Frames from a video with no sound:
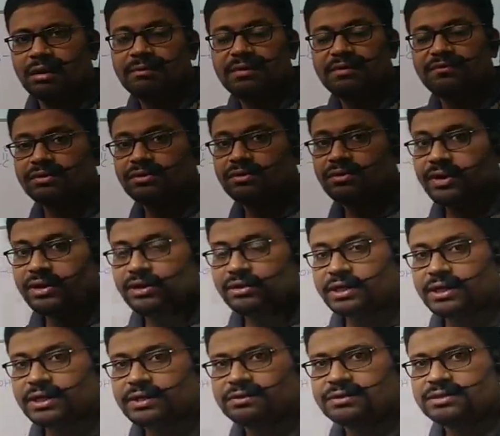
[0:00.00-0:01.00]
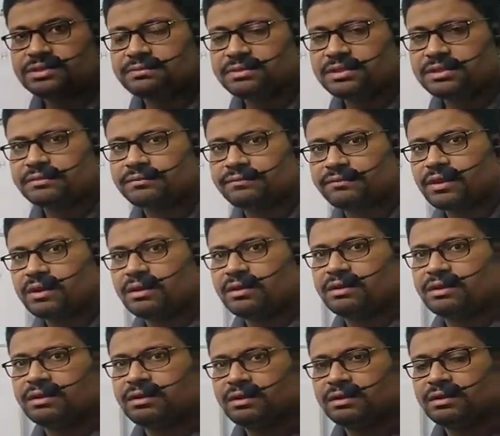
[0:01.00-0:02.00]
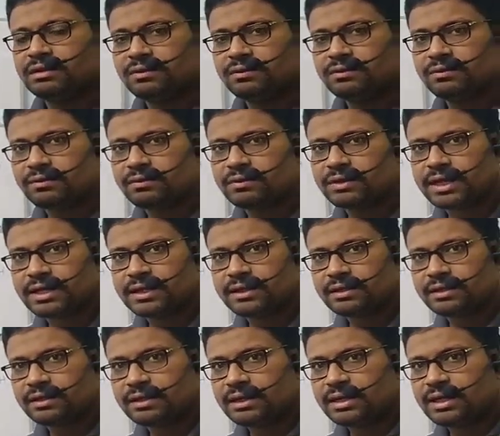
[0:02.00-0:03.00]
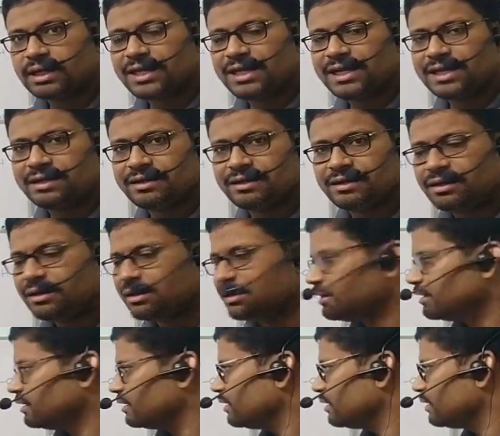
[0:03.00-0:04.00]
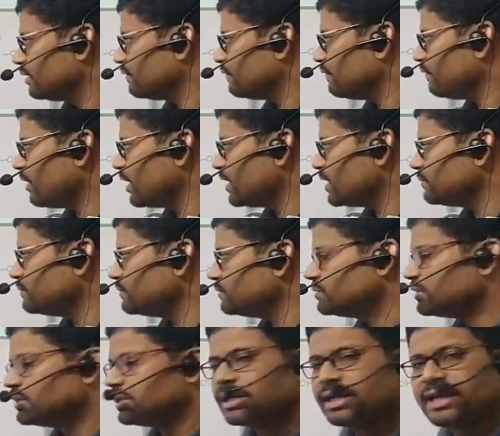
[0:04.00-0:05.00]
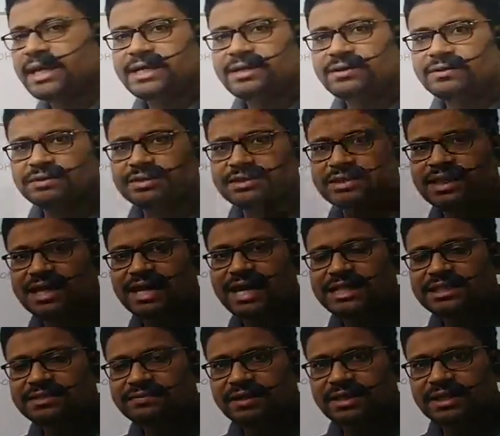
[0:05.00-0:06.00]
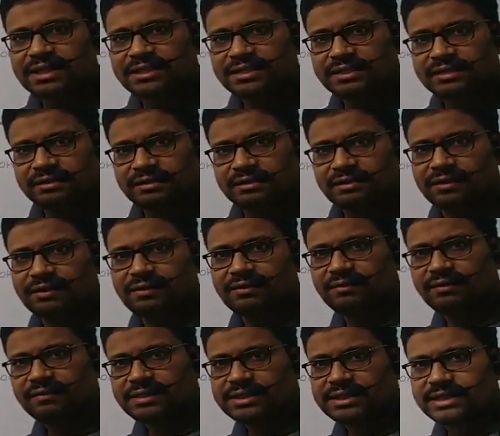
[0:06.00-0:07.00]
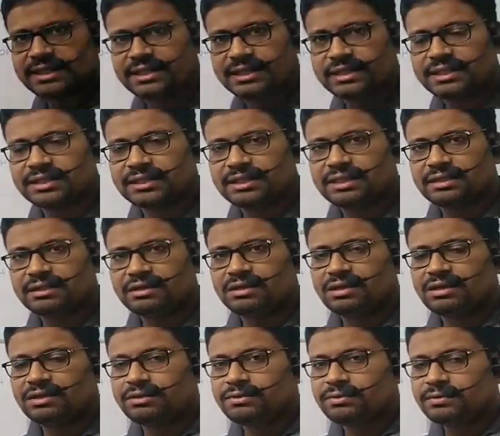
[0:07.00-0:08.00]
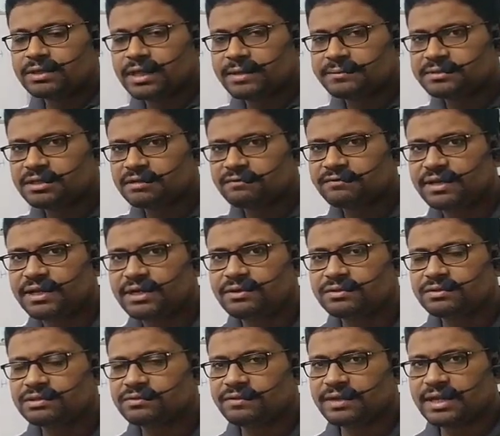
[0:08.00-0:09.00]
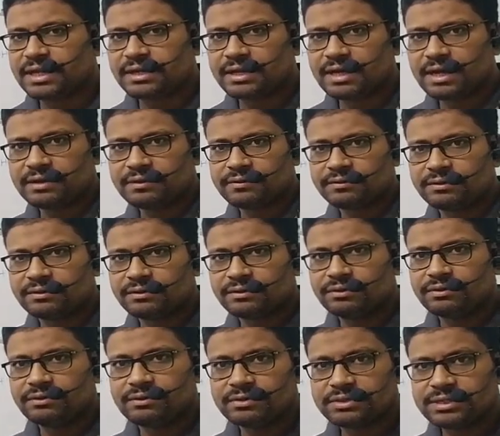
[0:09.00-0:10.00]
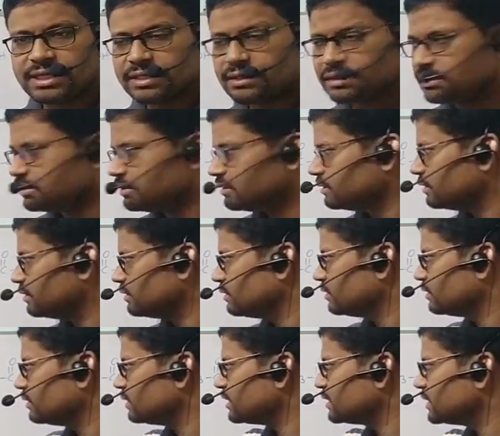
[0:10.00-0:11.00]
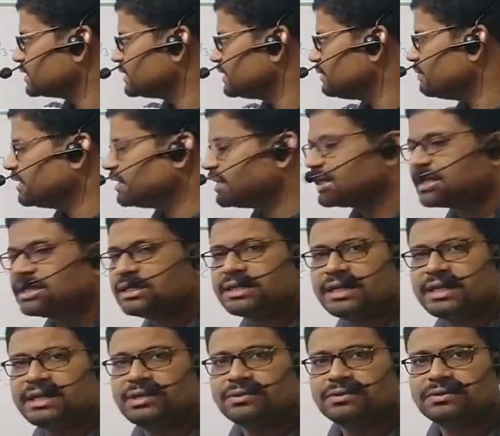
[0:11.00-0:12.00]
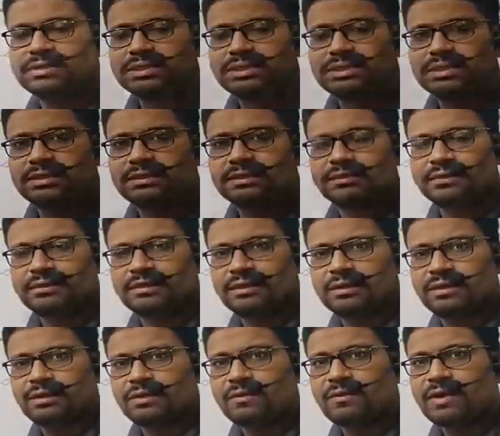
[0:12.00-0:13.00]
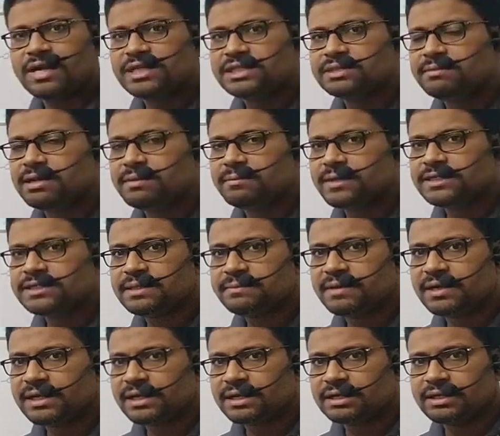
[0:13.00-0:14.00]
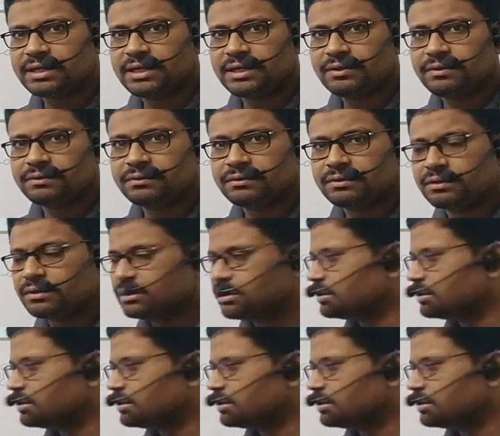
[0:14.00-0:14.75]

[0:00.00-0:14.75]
Before going to ketones, okay, here, what about ketones classification? We will see. 2 types of ketones we can have. Those are symmetrical ketones. What is meant by symmetrical ketone?